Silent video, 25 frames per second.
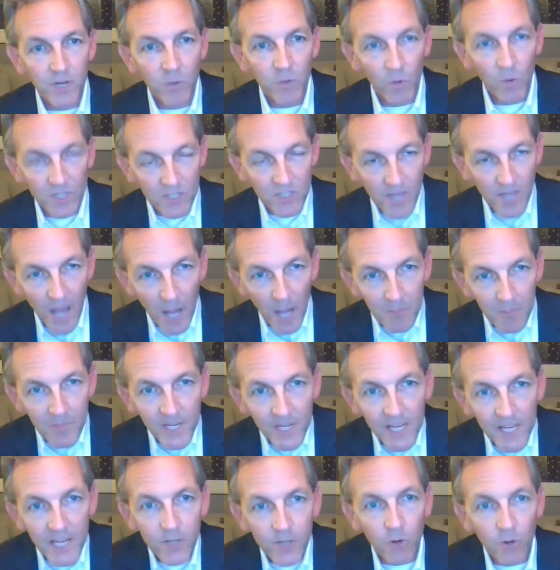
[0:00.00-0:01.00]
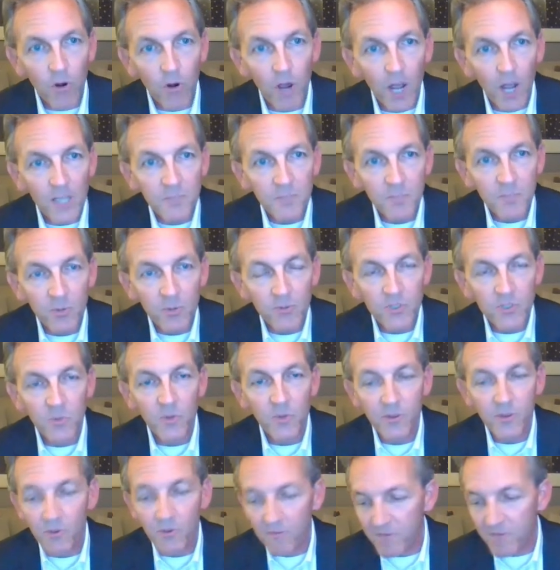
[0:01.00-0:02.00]
what's happening in your hospitals and
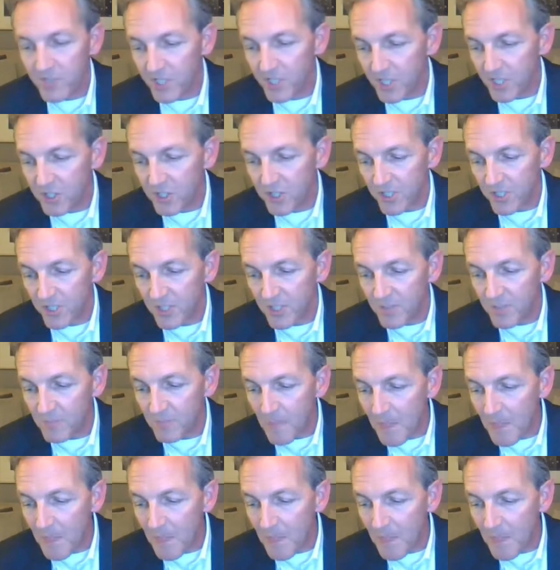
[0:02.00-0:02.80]
with your physicians.